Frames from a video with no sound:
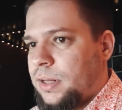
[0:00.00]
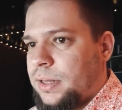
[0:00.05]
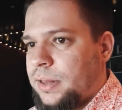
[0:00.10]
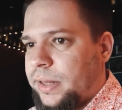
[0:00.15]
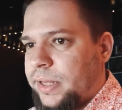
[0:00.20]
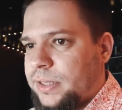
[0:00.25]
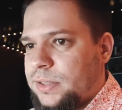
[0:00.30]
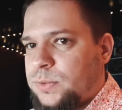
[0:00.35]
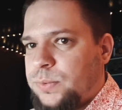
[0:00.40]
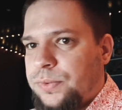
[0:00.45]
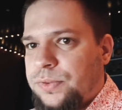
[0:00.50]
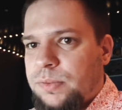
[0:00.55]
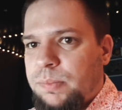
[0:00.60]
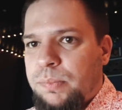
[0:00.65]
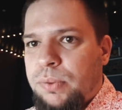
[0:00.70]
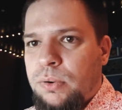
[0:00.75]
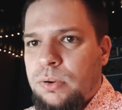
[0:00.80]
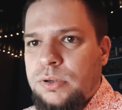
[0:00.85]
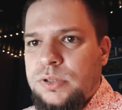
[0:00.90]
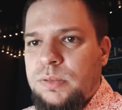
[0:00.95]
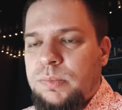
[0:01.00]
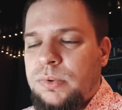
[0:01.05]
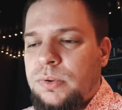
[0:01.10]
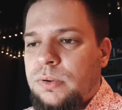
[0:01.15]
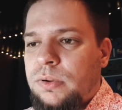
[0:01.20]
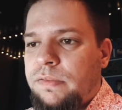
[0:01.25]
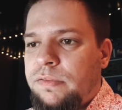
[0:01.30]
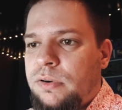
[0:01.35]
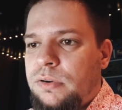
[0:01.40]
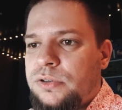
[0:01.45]
Lynx with the
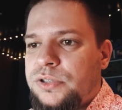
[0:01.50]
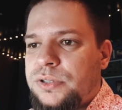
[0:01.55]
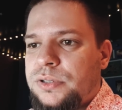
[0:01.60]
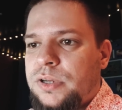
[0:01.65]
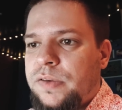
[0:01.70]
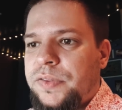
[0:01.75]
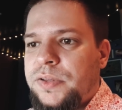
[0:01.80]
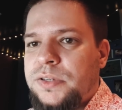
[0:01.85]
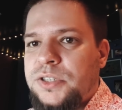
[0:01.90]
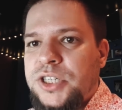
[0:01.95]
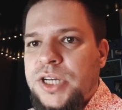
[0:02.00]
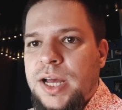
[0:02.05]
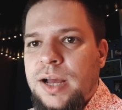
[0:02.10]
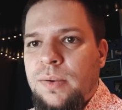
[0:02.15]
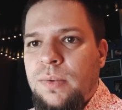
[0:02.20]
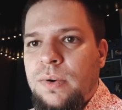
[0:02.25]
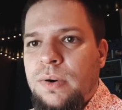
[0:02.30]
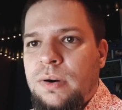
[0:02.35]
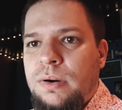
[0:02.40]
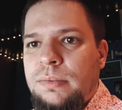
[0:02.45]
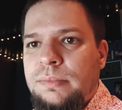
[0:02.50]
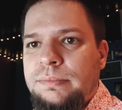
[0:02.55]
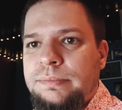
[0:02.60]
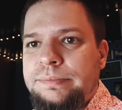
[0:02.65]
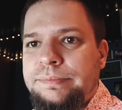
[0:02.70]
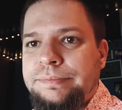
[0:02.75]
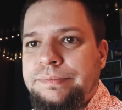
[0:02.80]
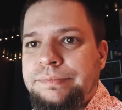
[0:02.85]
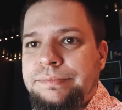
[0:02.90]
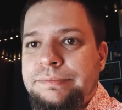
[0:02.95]
portable version of the Jaguar,
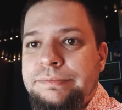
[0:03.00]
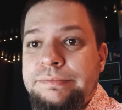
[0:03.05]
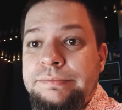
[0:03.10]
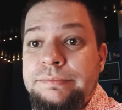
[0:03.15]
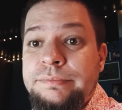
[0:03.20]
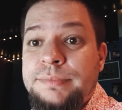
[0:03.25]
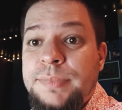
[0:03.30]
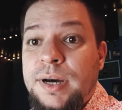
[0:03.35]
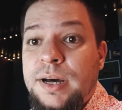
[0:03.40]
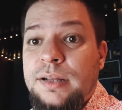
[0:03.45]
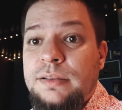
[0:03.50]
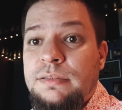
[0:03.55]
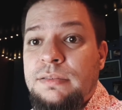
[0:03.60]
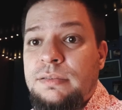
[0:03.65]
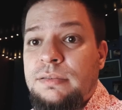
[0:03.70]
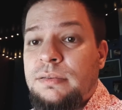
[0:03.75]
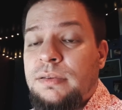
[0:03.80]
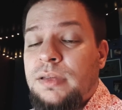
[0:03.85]
but